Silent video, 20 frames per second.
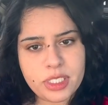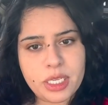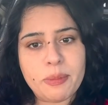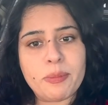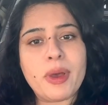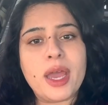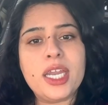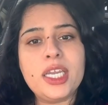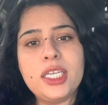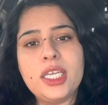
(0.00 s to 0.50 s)
they
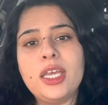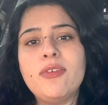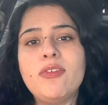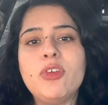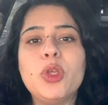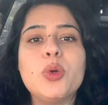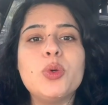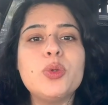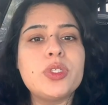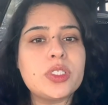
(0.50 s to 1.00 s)
might give
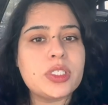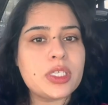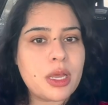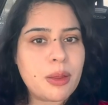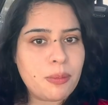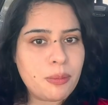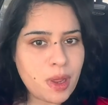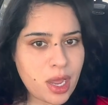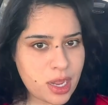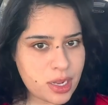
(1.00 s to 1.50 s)
you
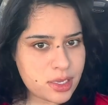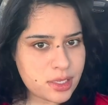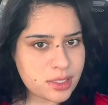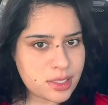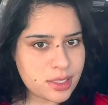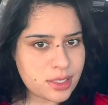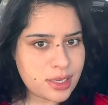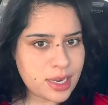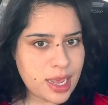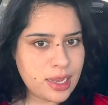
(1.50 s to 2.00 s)
some
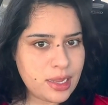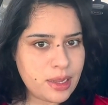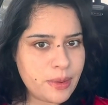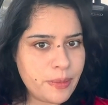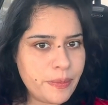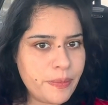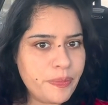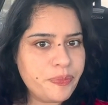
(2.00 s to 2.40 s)
answers like,